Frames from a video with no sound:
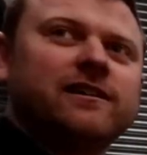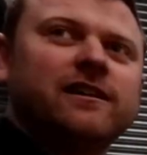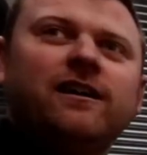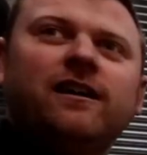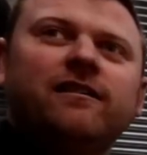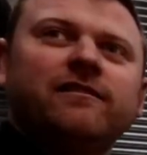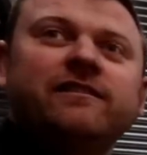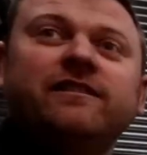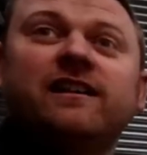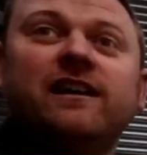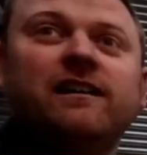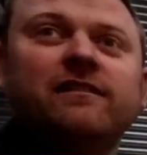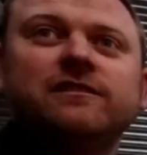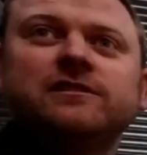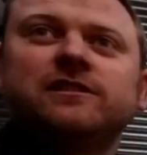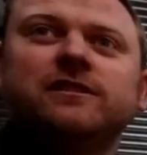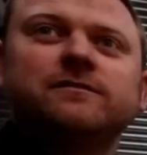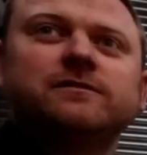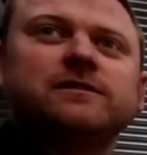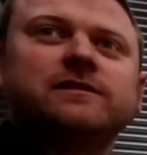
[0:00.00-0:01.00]
car in there in
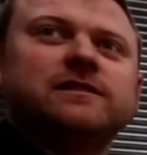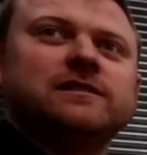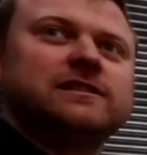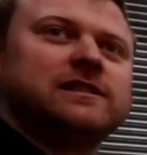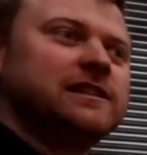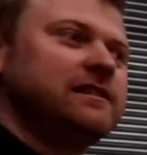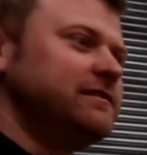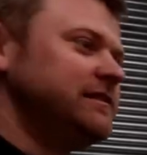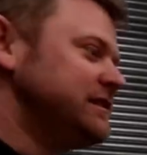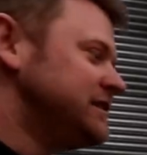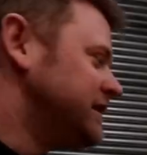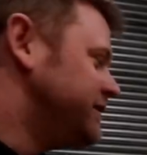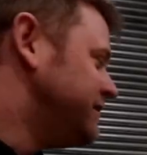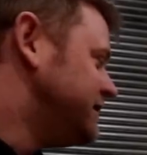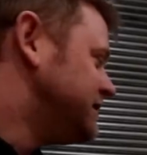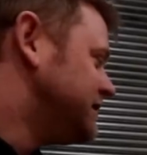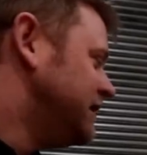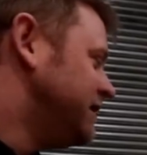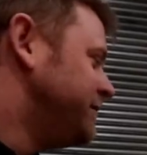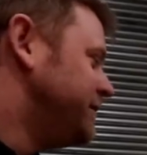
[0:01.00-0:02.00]
terms of the interior, so
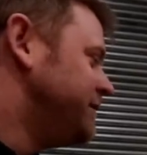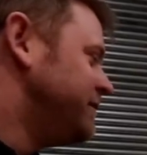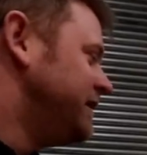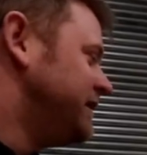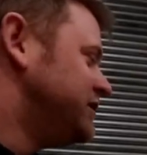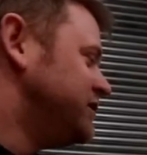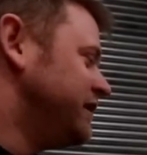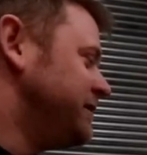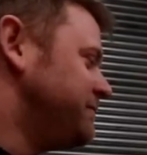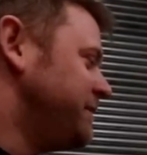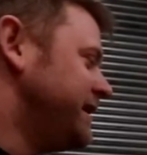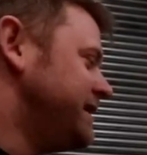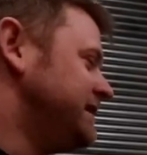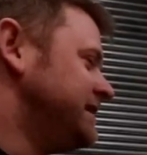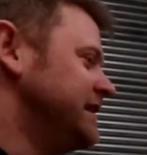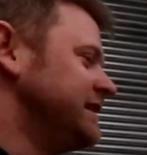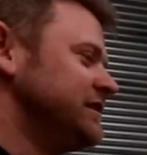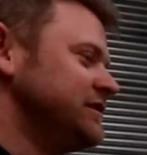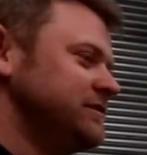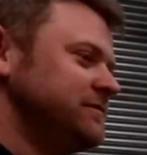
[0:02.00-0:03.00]
it's going to be literally
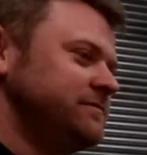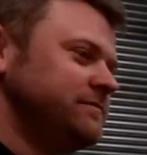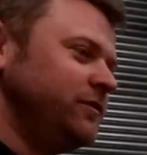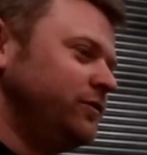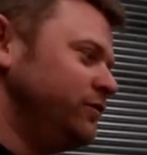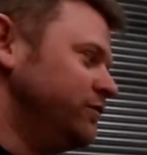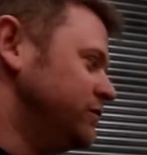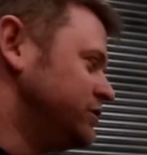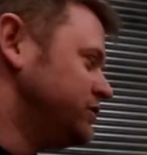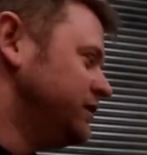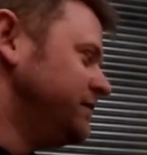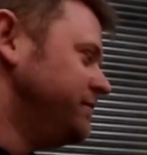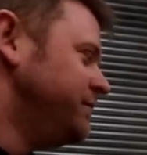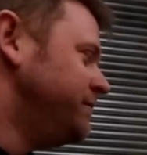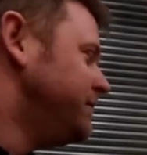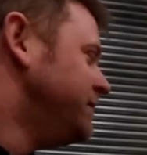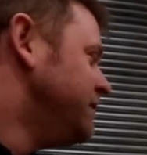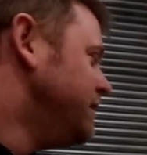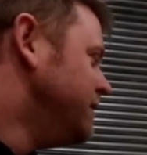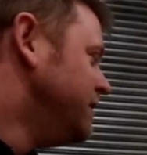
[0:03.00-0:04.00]
making all the
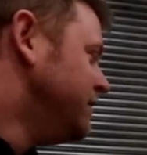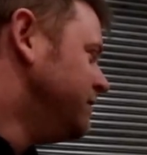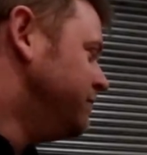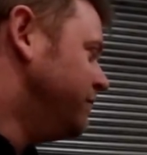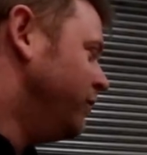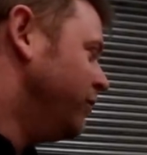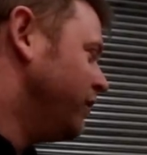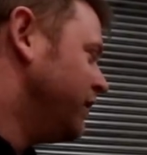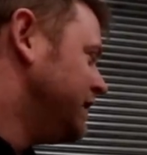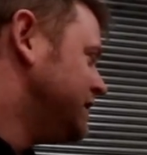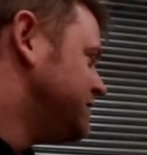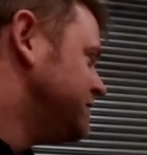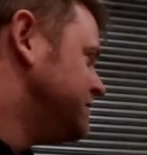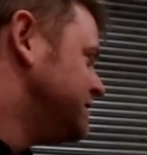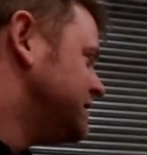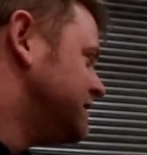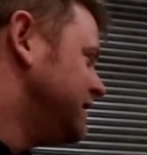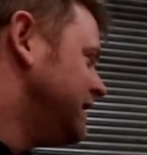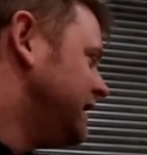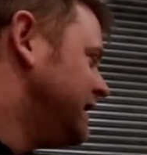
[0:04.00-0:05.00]
trim more or less from
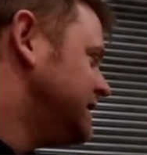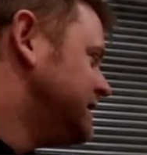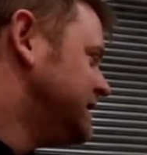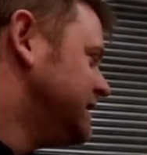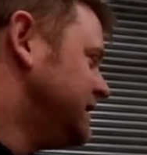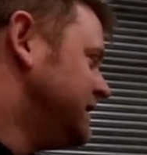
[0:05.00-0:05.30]
scratch.